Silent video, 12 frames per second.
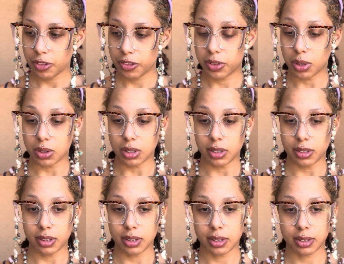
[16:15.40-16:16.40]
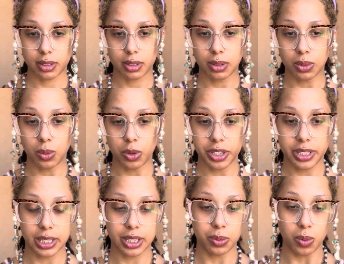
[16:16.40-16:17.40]
floral
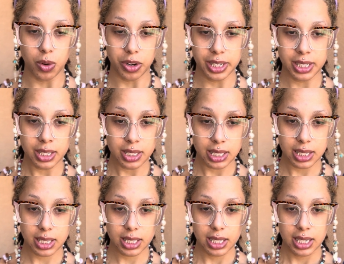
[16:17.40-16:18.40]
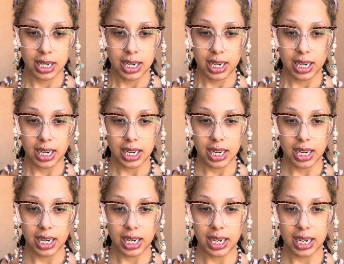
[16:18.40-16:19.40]
woodland wardens
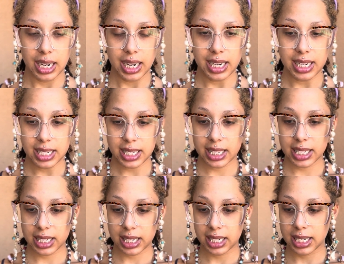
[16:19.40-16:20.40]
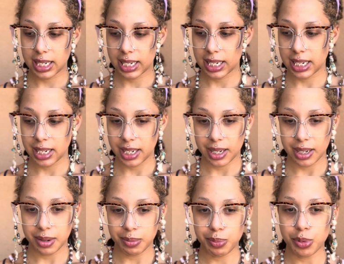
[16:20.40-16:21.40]
is
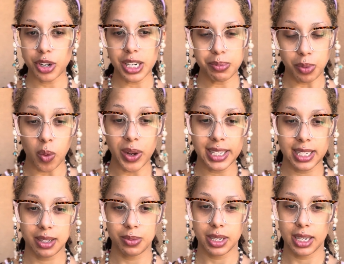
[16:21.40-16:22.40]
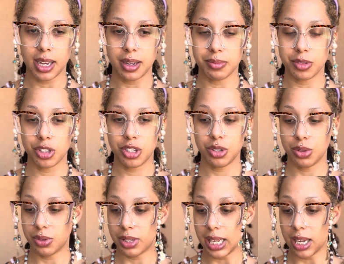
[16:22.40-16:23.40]
pretty pointed when it comes to
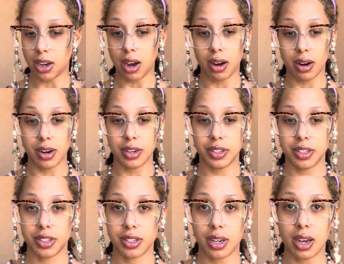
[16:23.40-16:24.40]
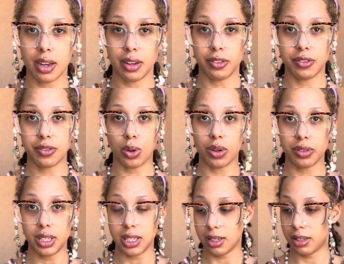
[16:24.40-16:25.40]
the cards of, or
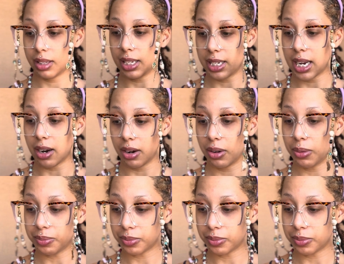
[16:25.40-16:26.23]
the tarot